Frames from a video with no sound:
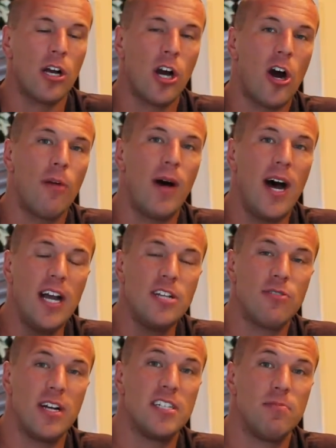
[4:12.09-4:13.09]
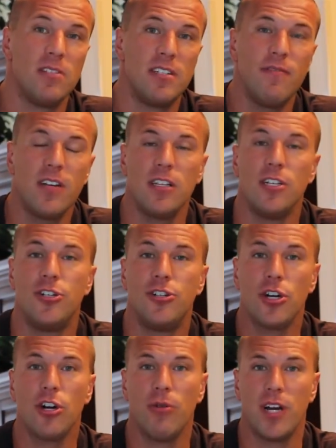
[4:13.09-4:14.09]
Carbohydrates, specifically
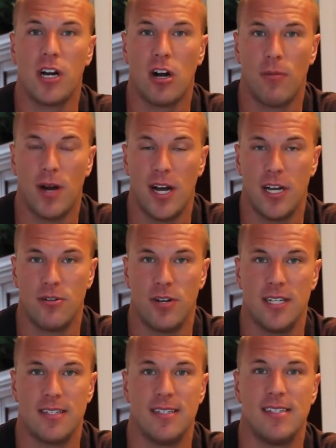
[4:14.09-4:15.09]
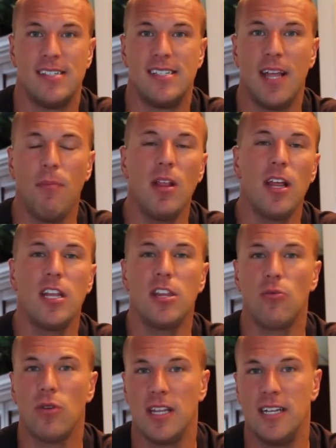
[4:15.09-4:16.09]
sugary carbohydrates, stimulate
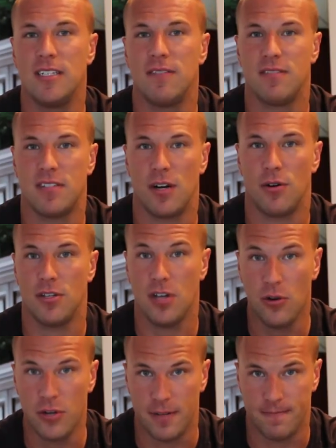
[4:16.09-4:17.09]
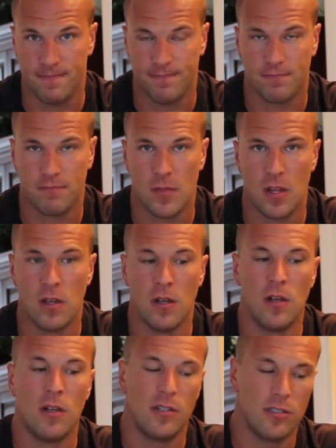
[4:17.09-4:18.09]
the release of serotonin.
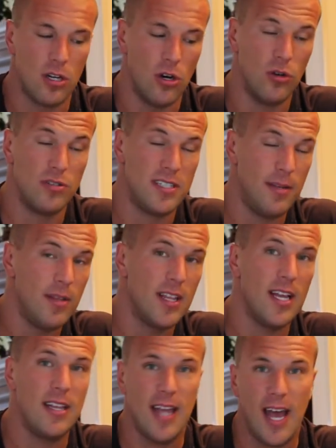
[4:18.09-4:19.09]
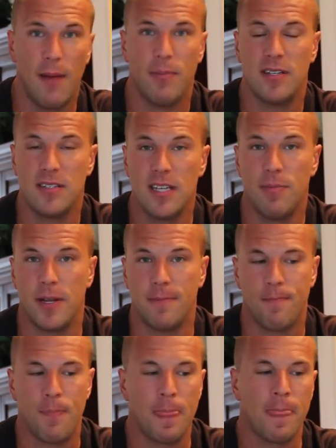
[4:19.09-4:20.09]
So stimulate the happy sleepy.